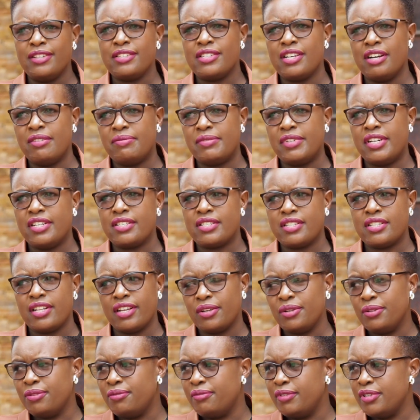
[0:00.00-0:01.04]
I served as the
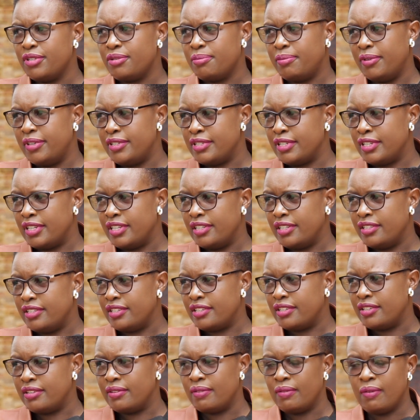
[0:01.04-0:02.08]
guild vice president.
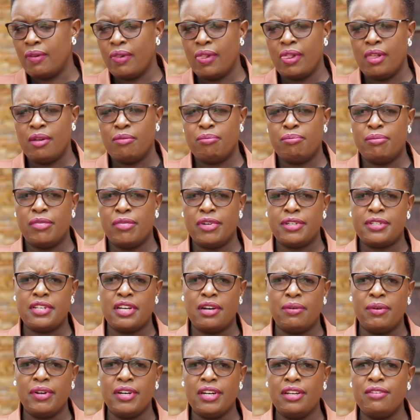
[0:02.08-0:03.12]
But
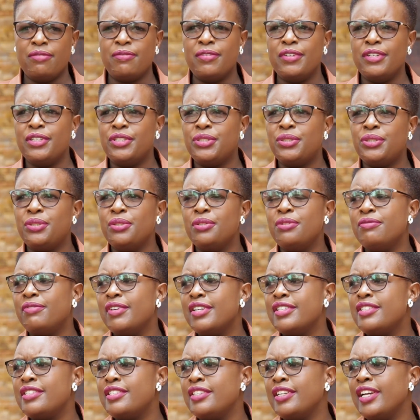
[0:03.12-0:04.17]
when I finished
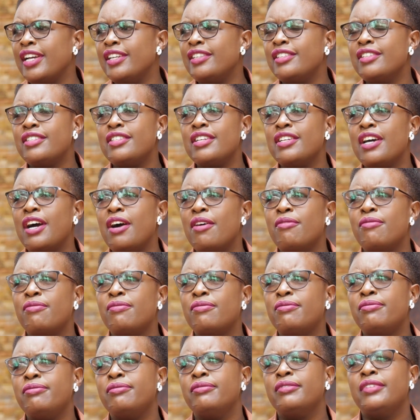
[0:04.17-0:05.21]
university, I didn't have
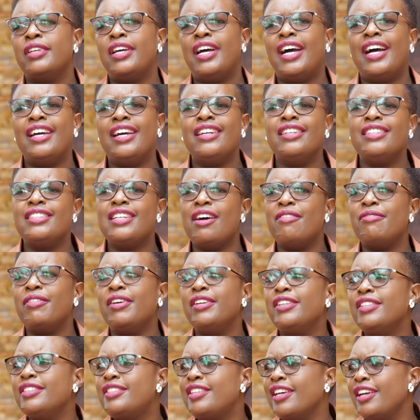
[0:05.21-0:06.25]

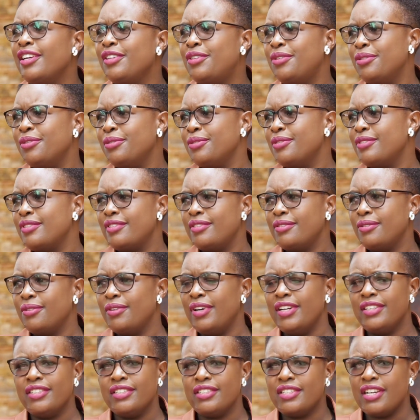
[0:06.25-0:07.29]
any titles. You know,
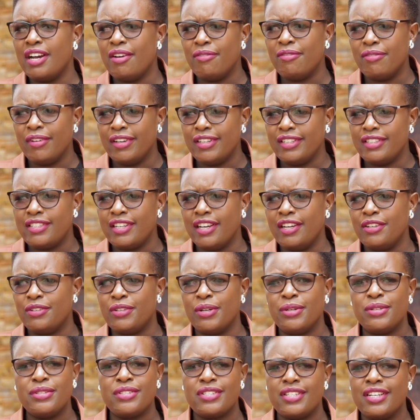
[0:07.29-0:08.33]
I didn't have any
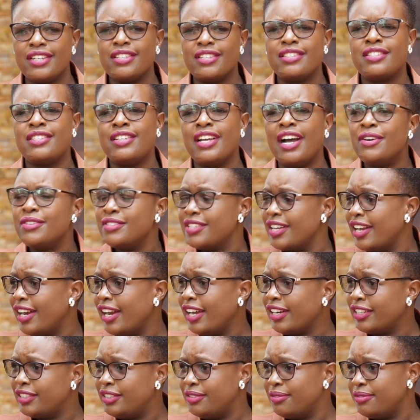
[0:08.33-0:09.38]
titles. Just I was an
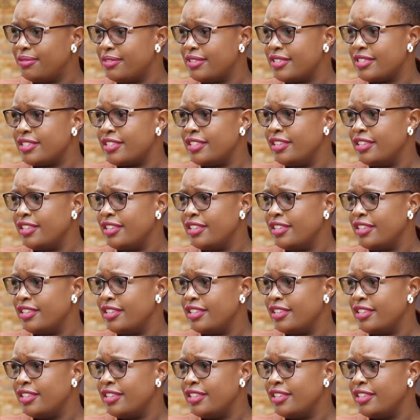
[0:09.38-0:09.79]
activist